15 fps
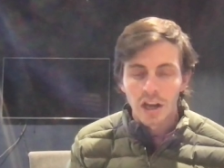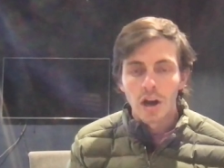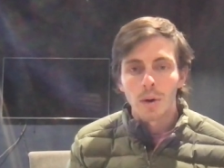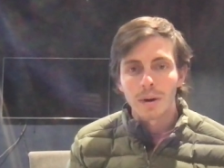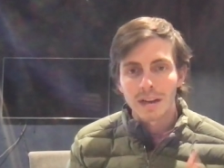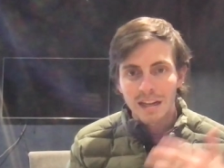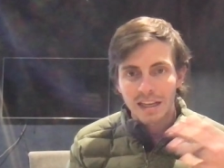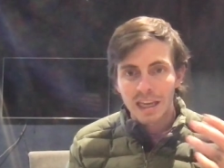
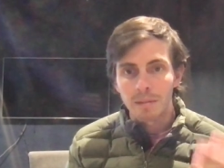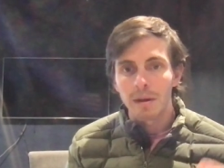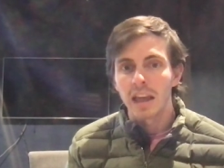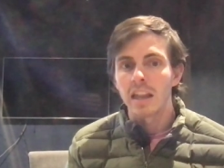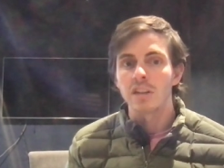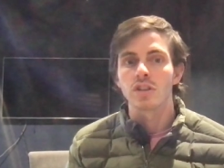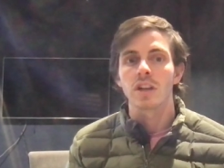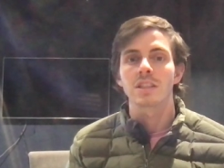We need to keep, and
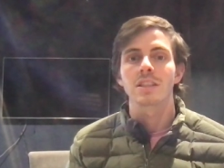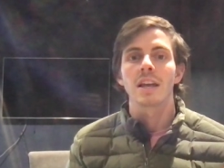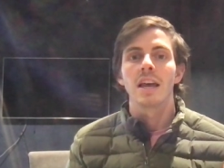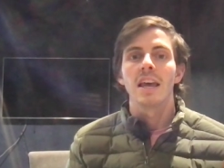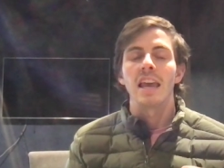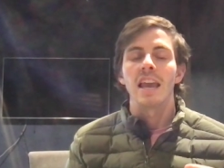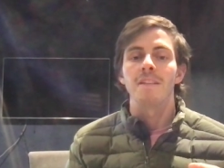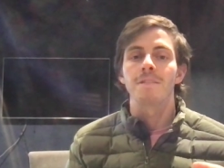
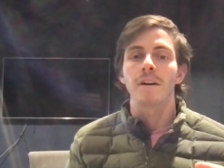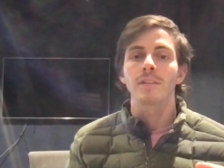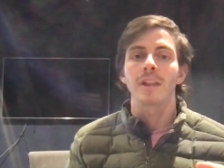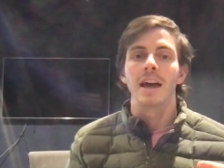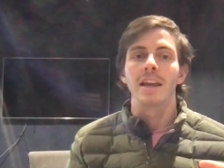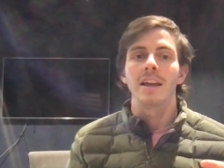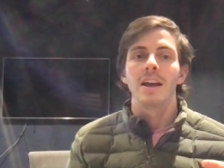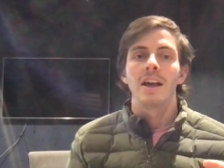it felt
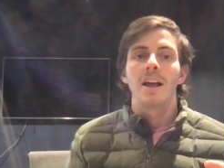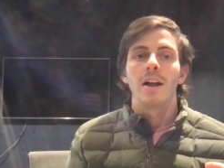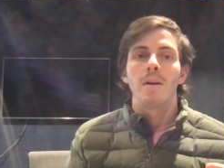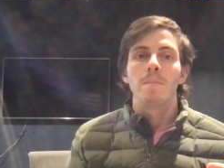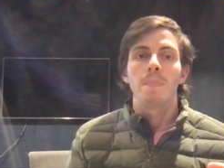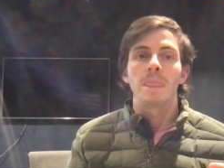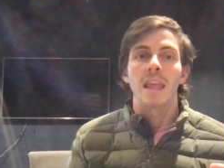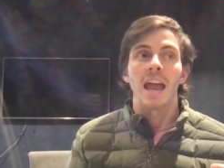like,
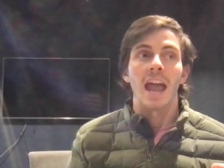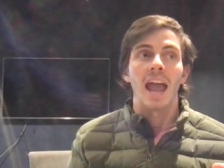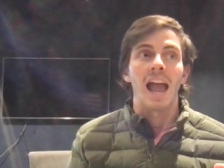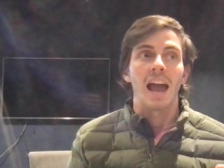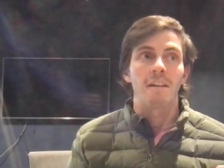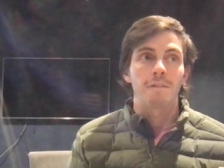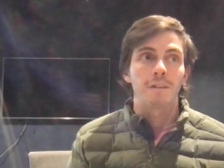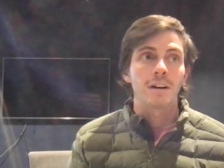
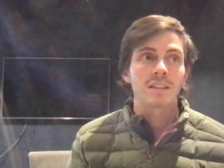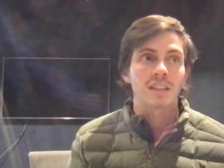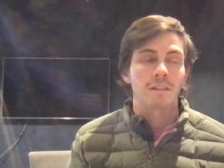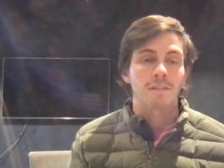at first it